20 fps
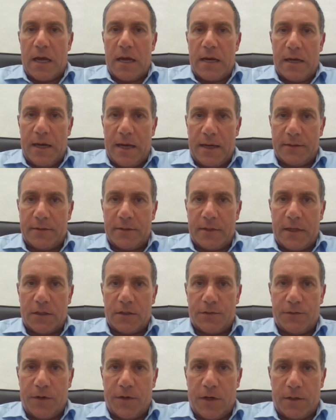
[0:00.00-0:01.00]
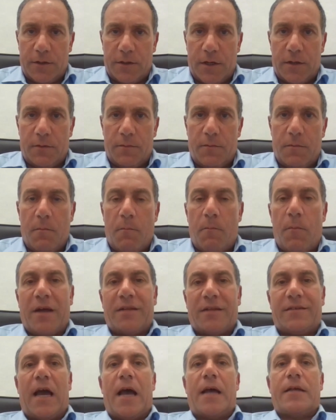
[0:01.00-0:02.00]
enlighten us further.
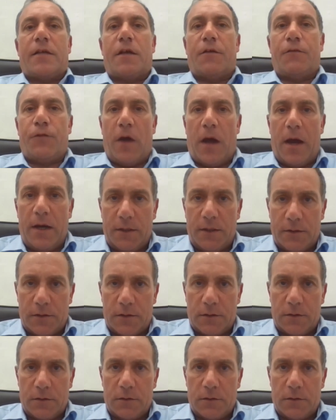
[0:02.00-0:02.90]
The fact